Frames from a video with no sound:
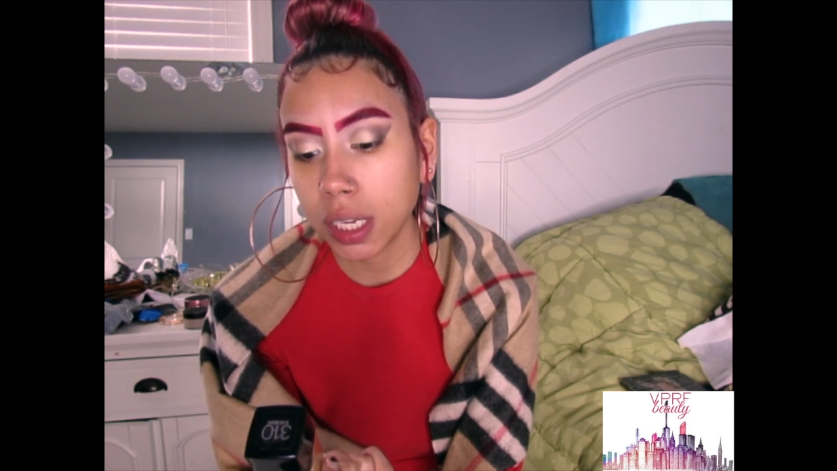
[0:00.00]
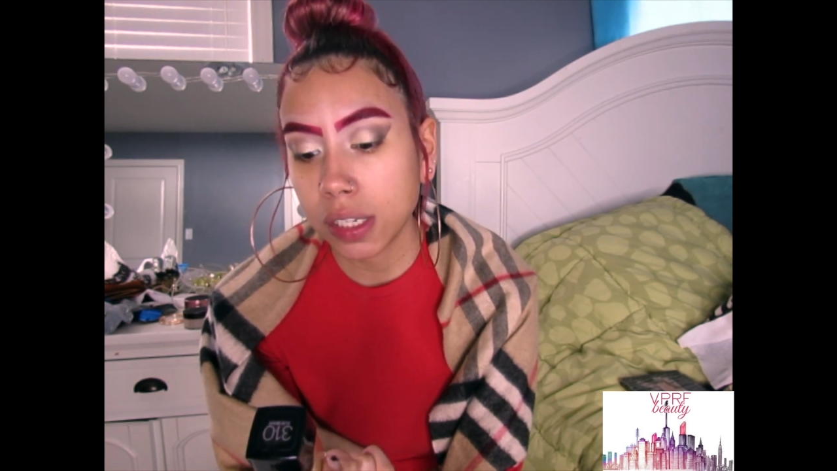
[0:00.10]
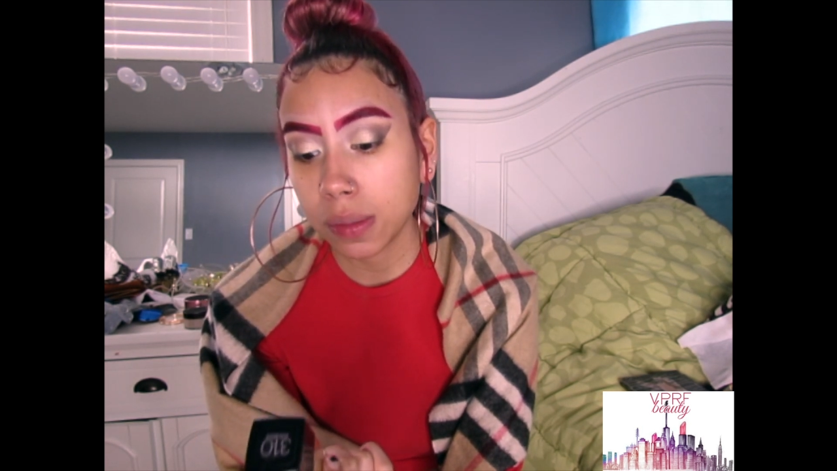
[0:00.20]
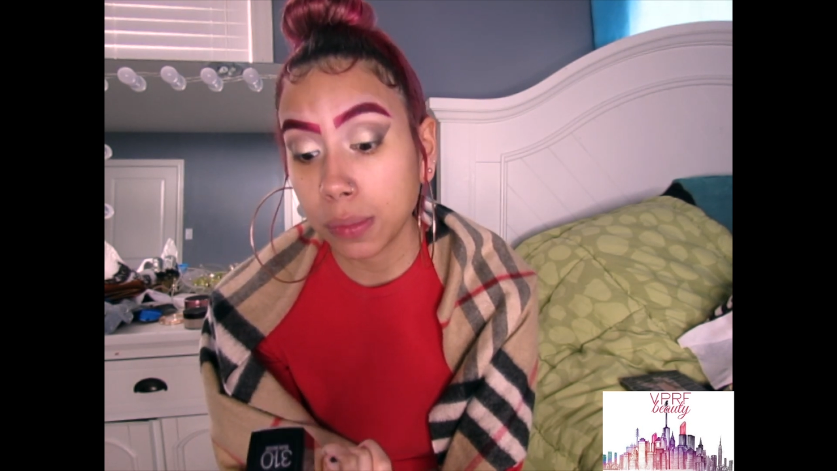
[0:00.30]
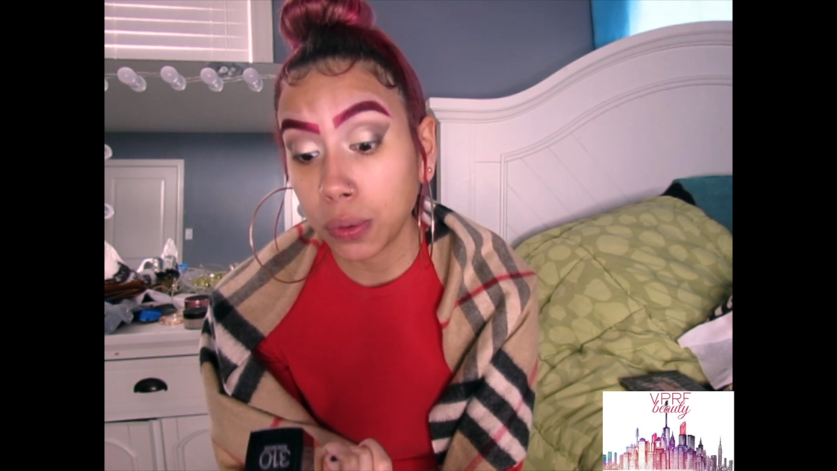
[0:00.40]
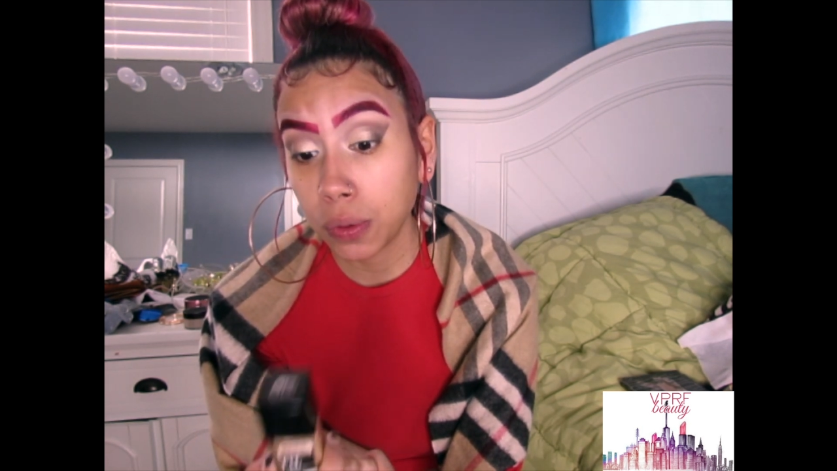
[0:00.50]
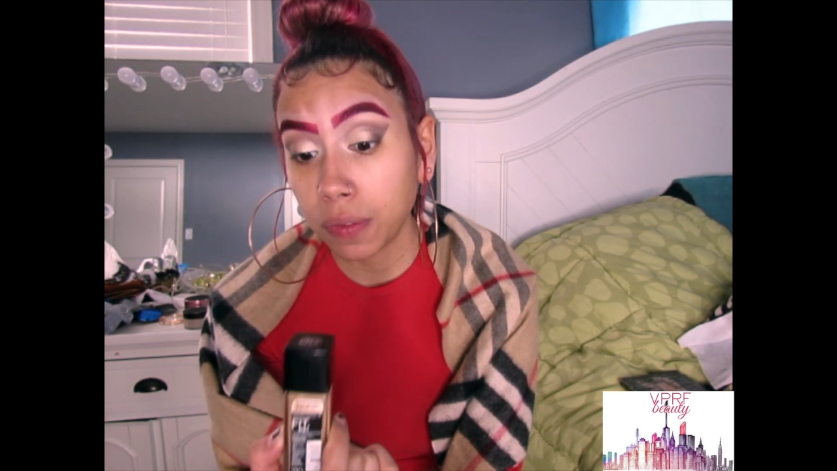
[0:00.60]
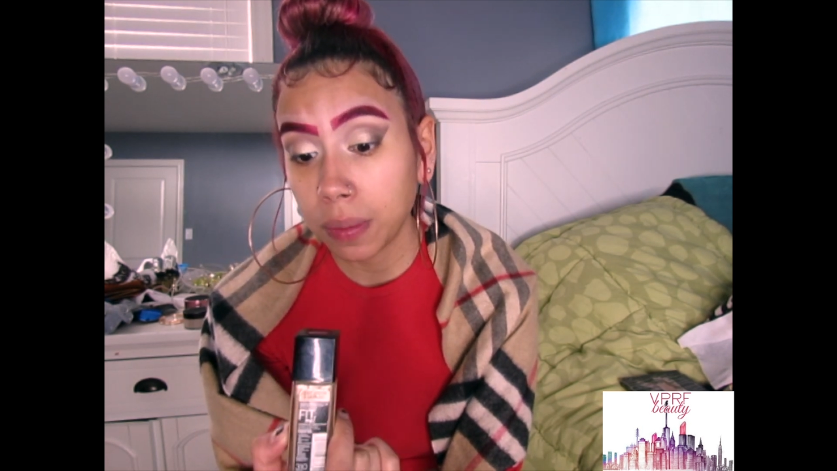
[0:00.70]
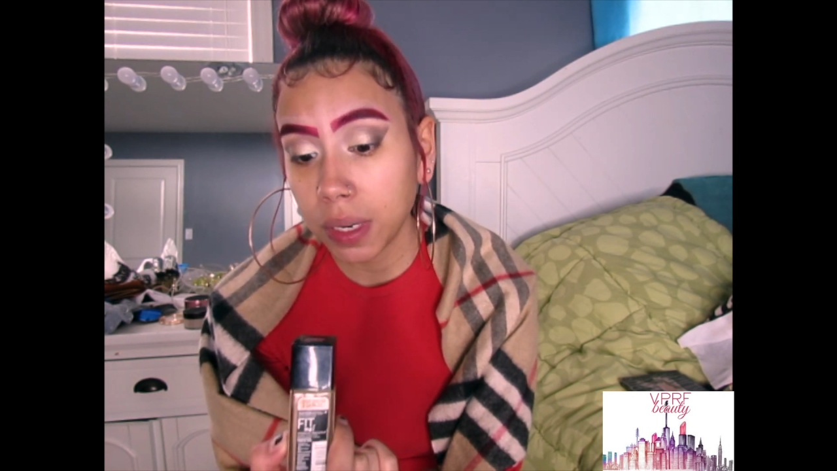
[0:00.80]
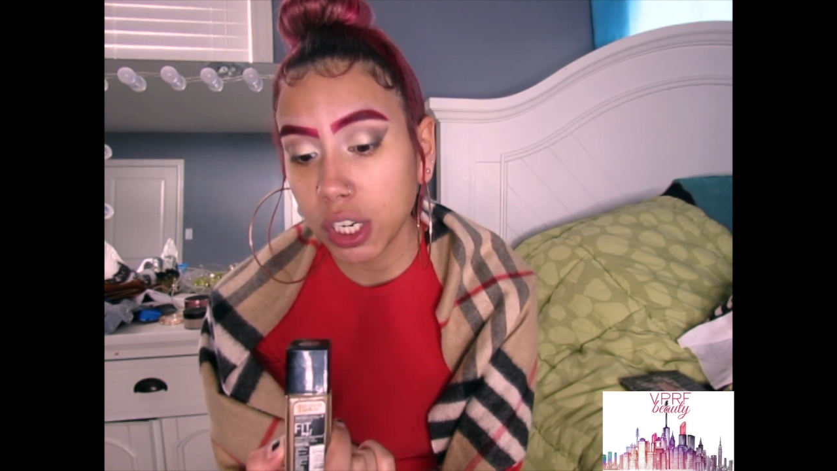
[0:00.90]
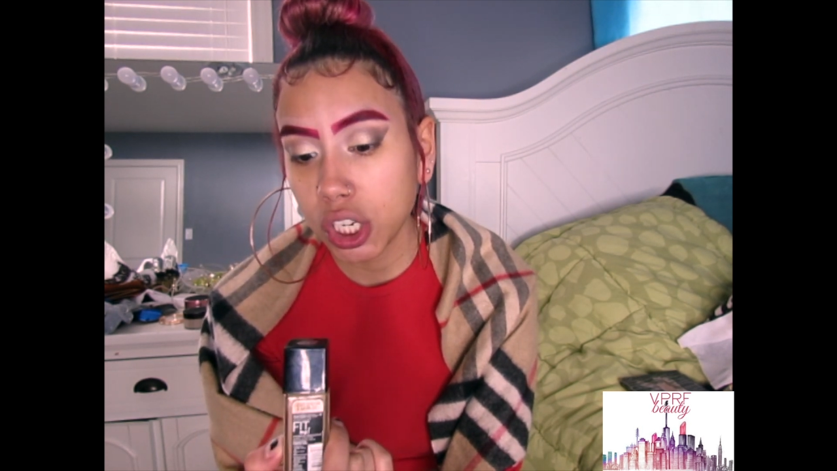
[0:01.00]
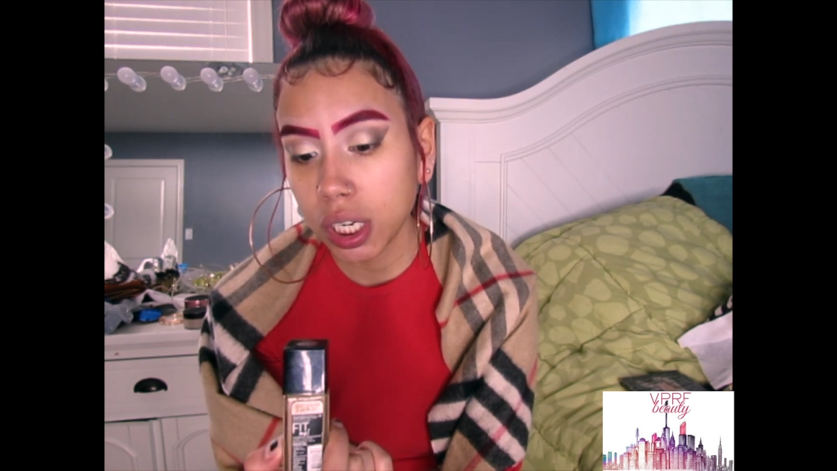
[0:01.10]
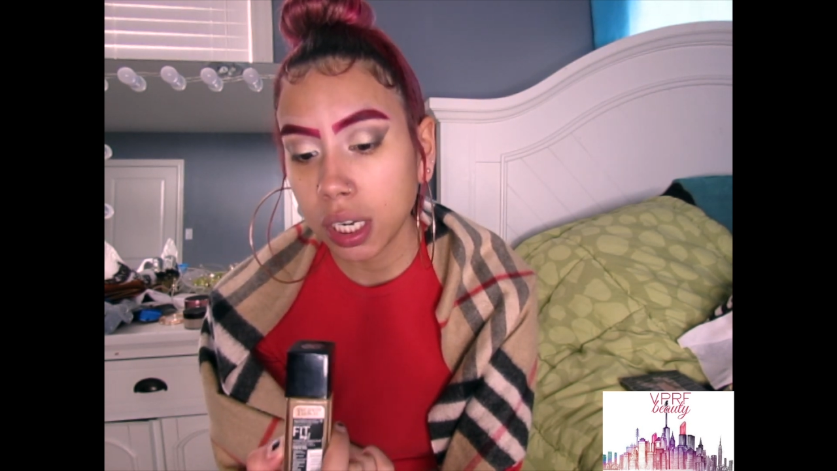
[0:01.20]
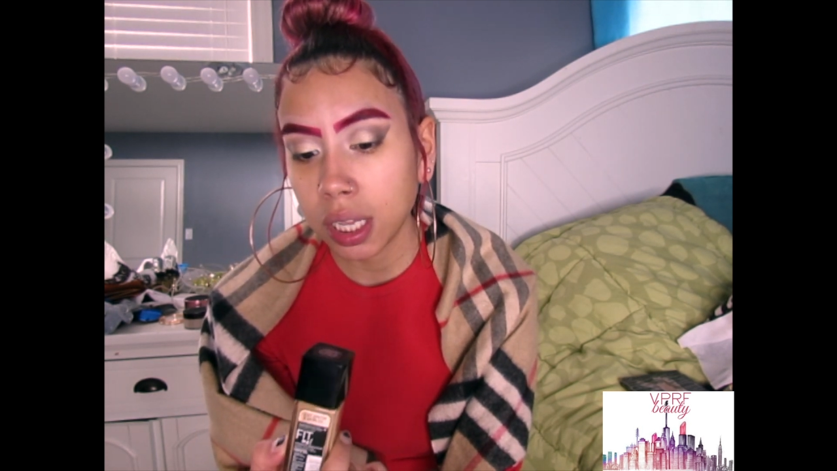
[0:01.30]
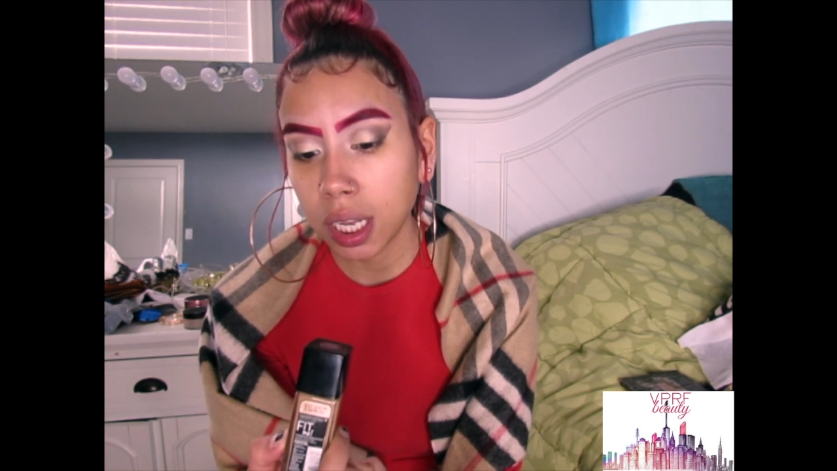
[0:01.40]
and Smooth Foundation in